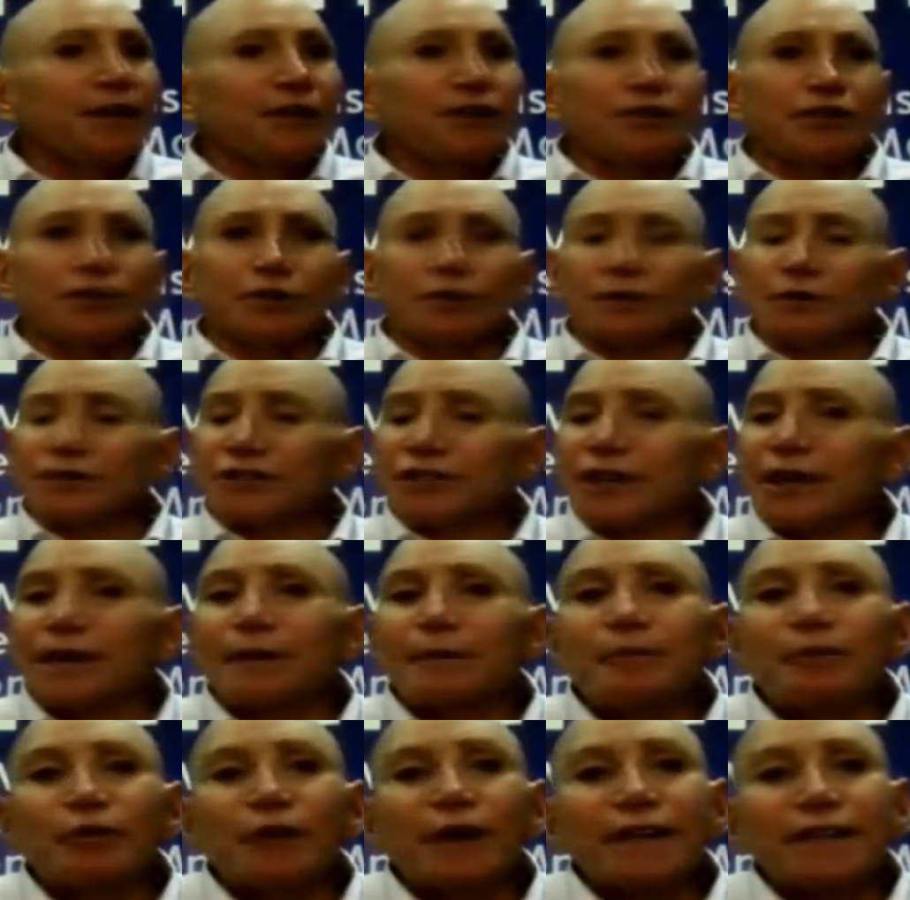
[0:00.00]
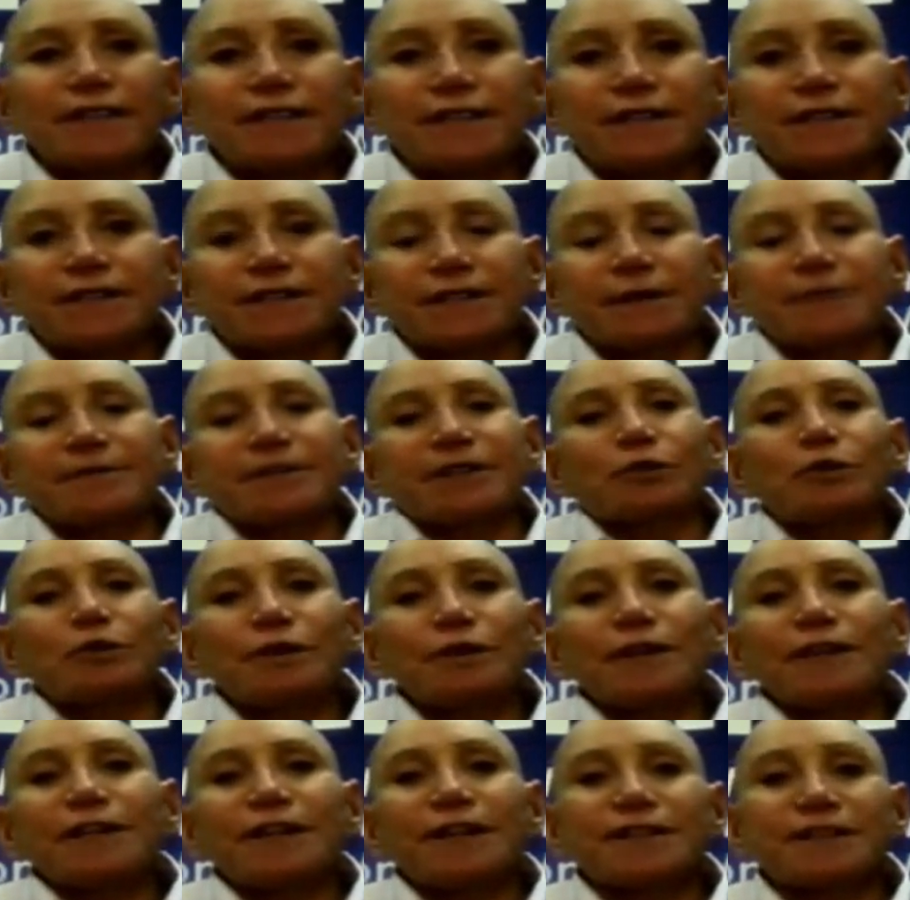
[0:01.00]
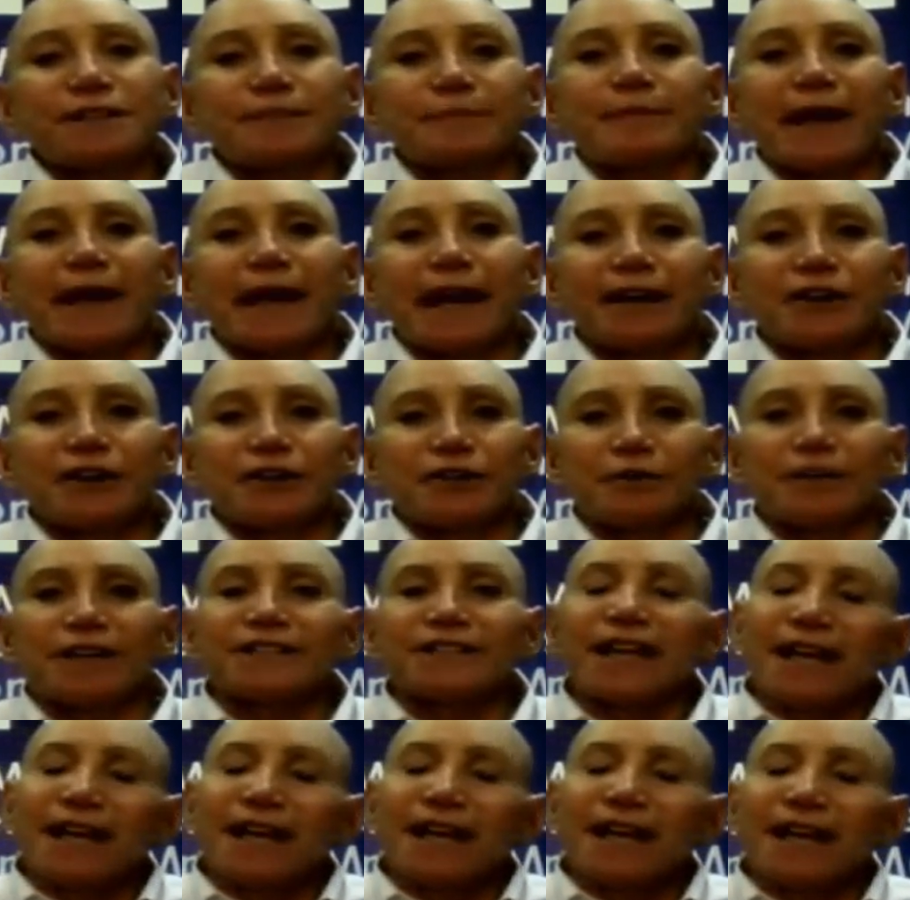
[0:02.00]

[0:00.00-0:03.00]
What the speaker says: to SharePoint systems. It really doesn't matter to us.